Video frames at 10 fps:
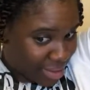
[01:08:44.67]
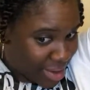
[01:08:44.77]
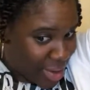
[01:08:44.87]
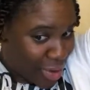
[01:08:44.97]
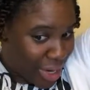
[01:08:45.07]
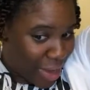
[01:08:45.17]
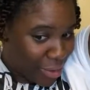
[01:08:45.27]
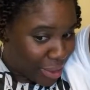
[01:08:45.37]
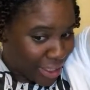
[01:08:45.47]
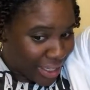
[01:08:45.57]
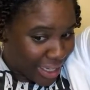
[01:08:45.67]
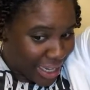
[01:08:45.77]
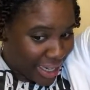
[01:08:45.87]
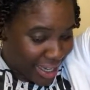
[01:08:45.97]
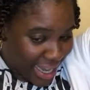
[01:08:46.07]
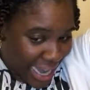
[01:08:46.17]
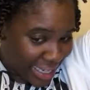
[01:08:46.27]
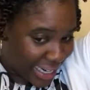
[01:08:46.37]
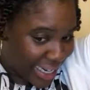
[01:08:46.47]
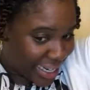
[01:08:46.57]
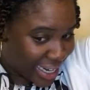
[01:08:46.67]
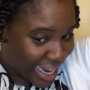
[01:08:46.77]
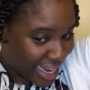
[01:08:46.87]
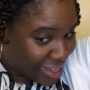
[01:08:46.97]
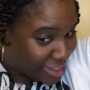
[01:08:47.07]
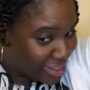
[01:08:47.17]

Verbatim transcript: Oh, that was a good kiki. I needed that.